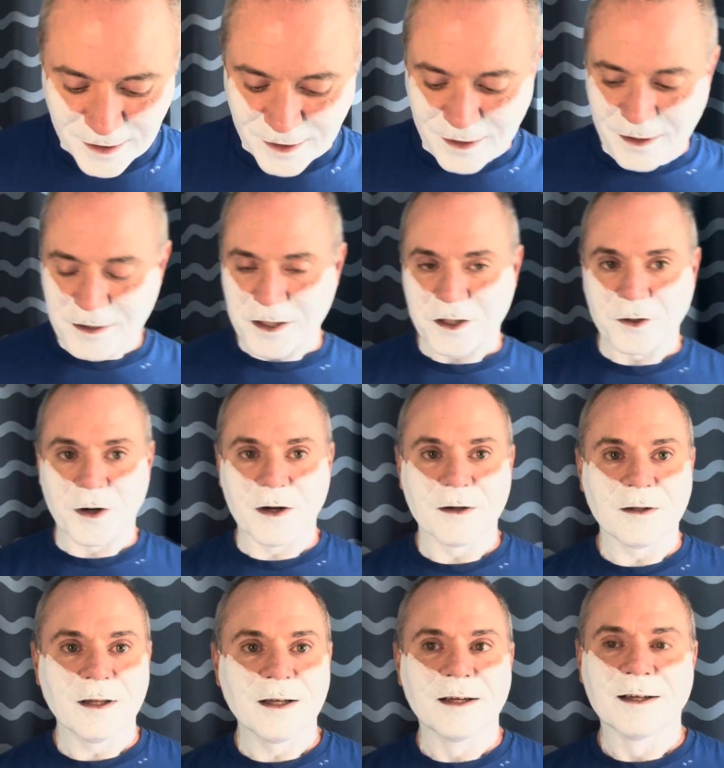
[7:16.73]
a
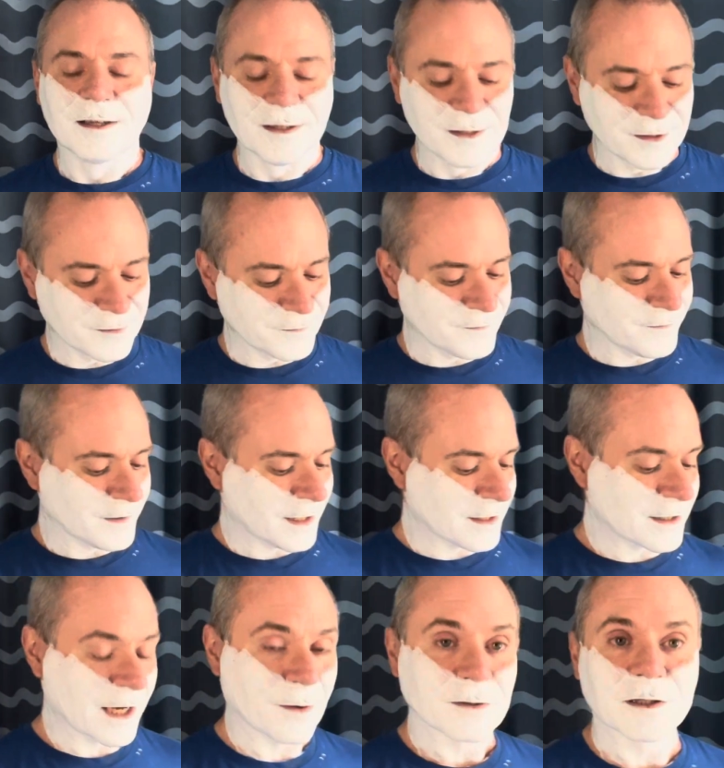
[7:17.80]
struggle, because
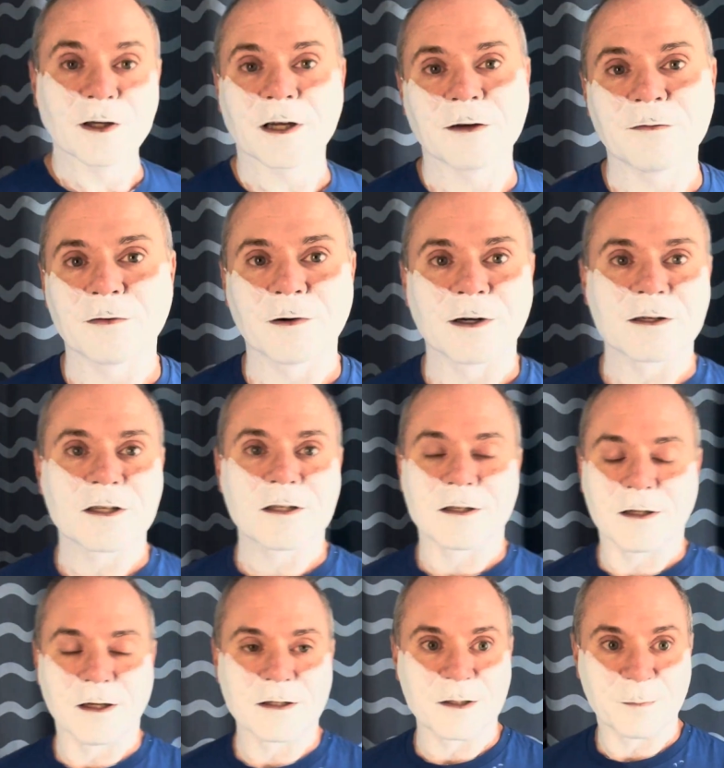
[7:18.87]
I was looking for a
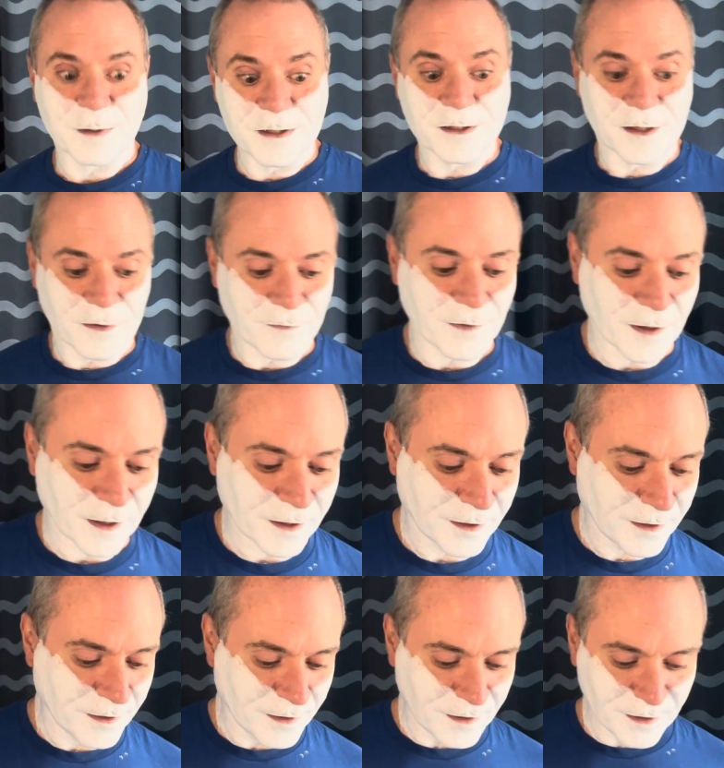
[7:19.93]
specific
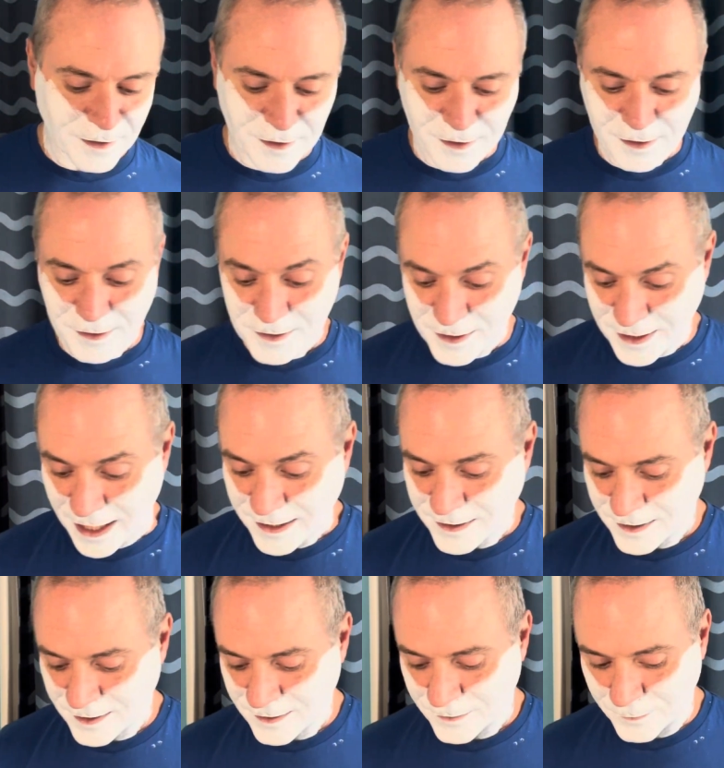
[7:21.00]

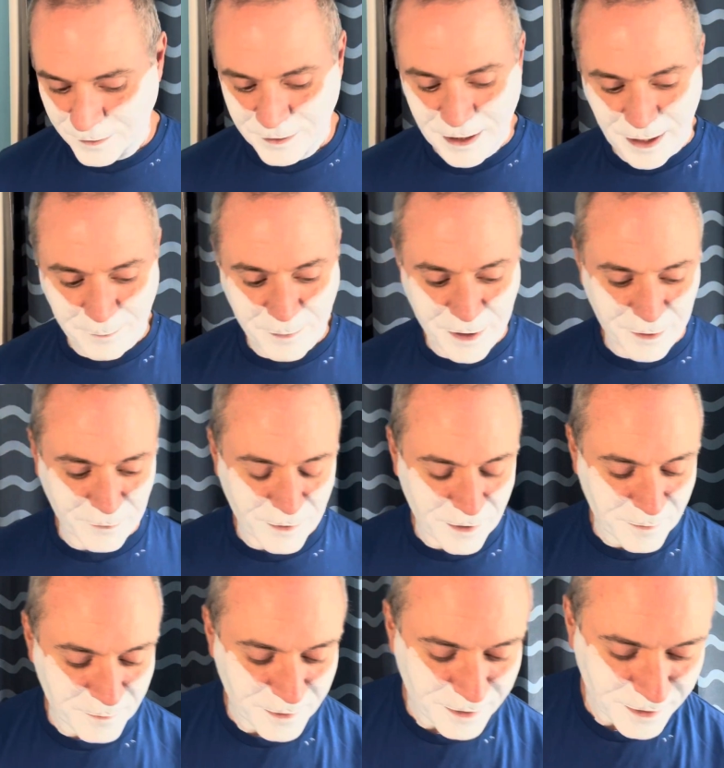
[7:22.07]
scent with that Bay
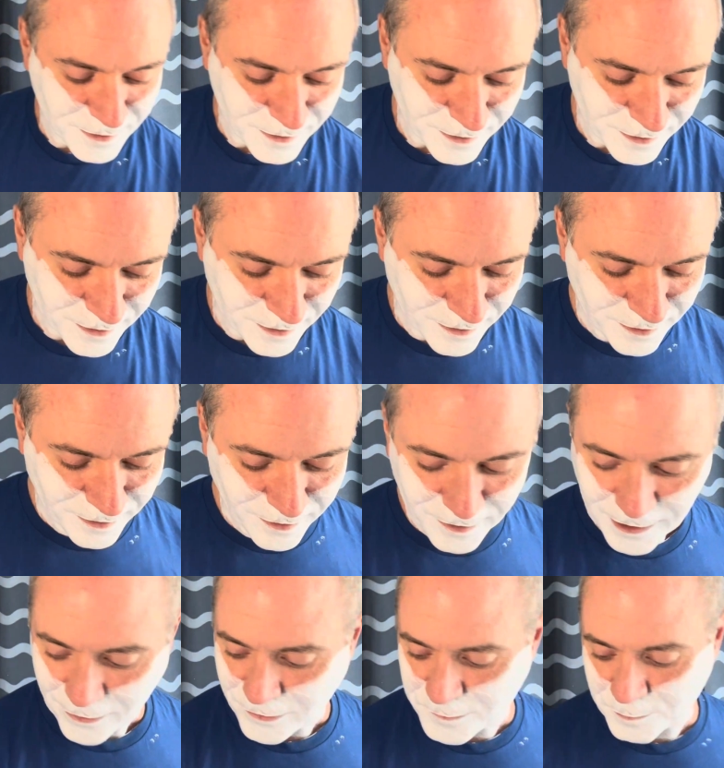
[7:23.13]
Rum, and
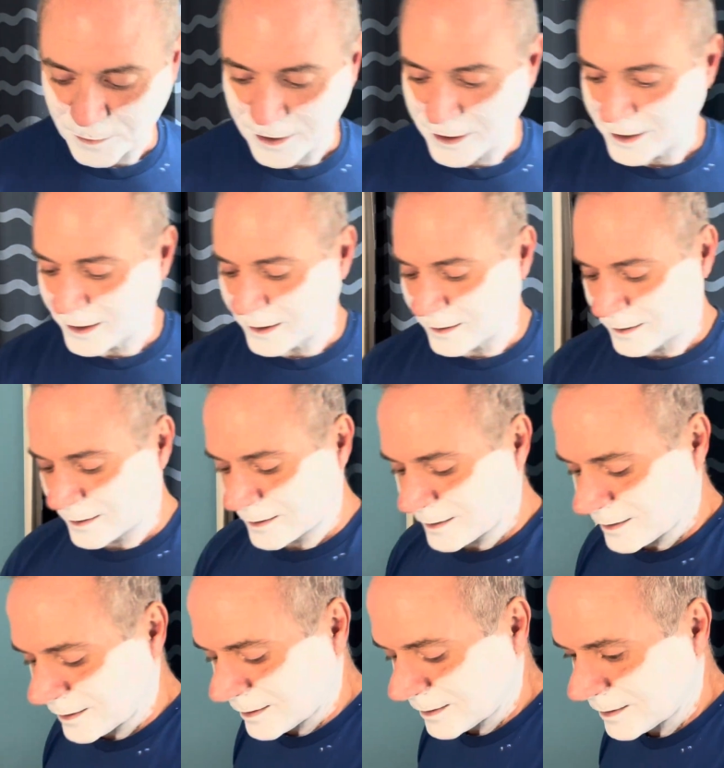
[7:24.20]
I was blending
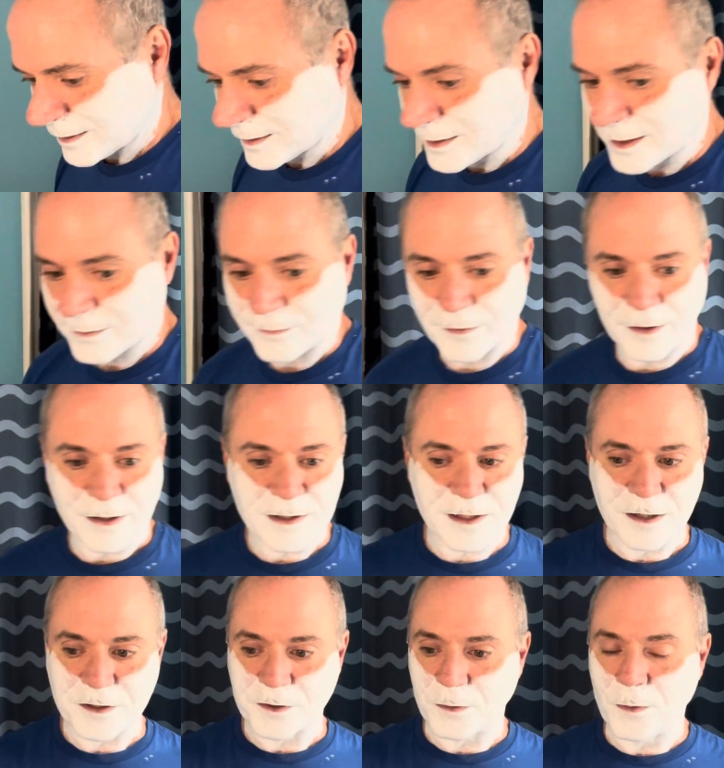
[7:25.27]
different
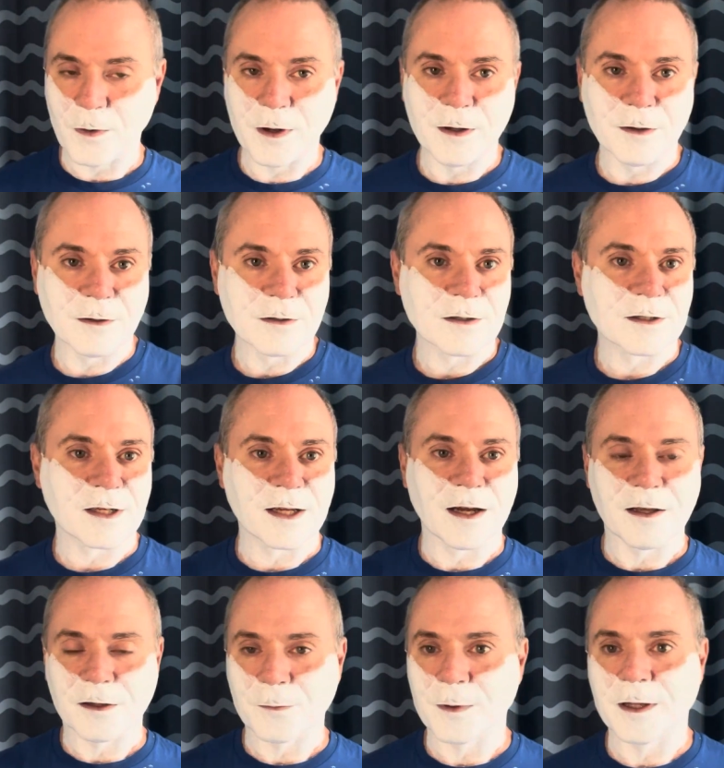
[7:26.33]
essential oils
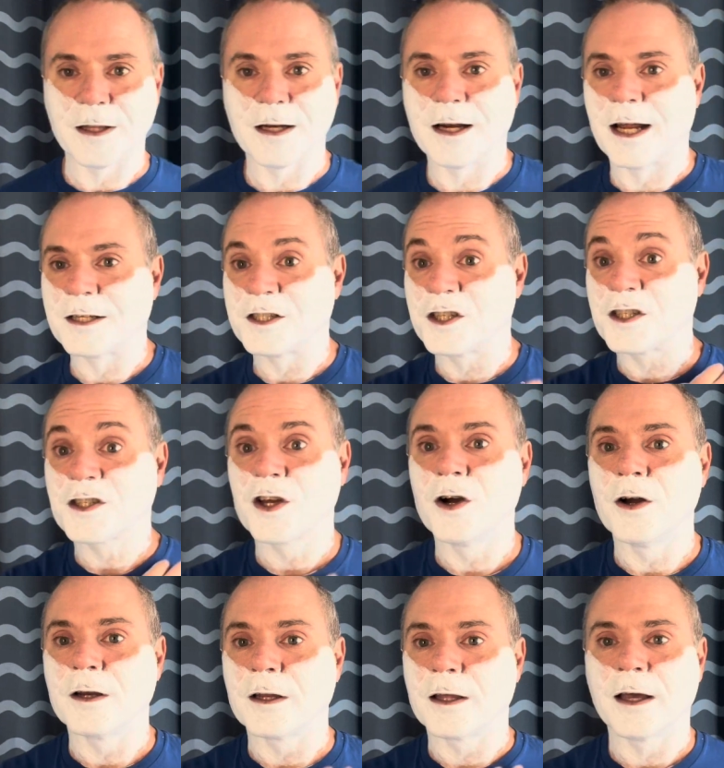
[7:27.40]
together with it, and I just
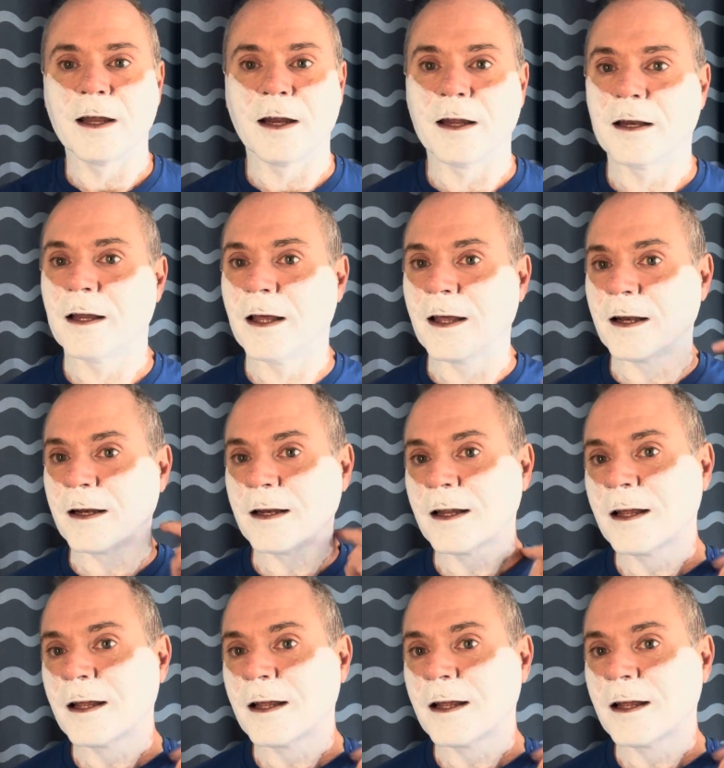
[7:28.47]
couldn't get it. And